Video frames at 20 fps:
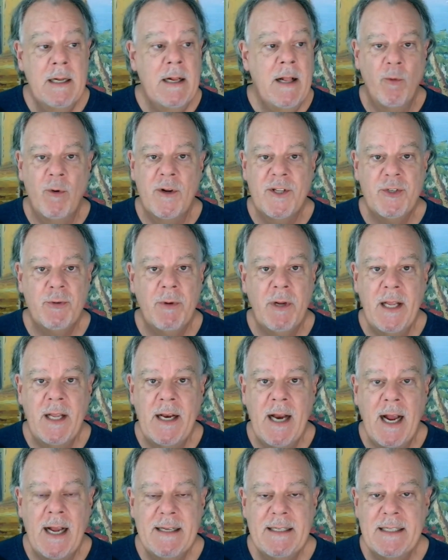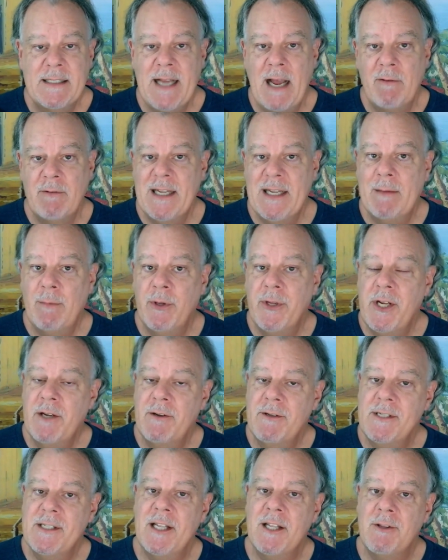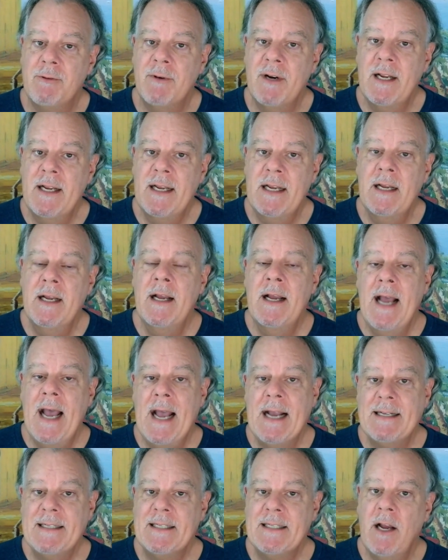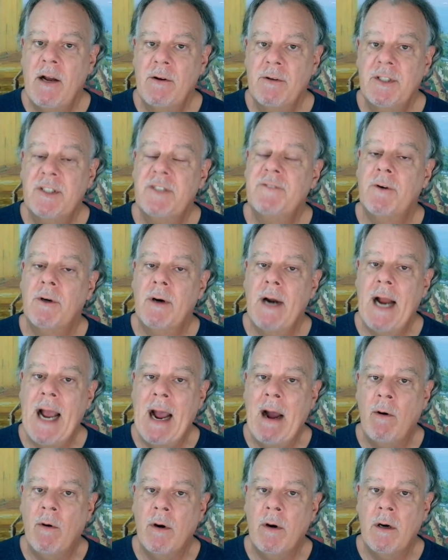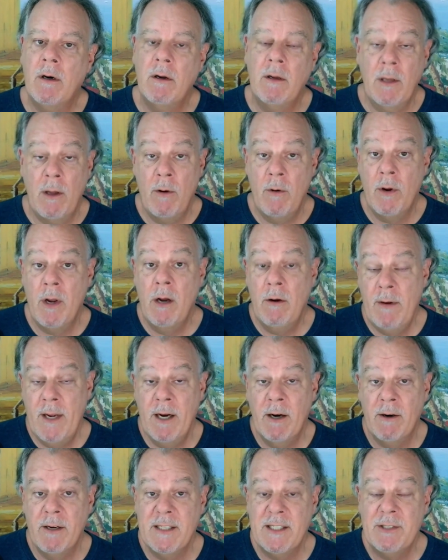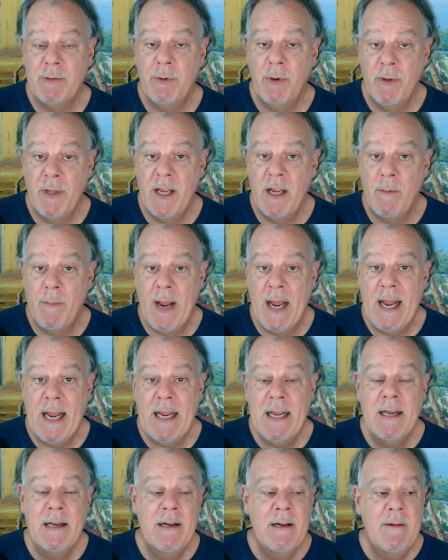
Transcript: What's really nice is I was able to use the 3 hex codes for our logo here at Cerulean Bay.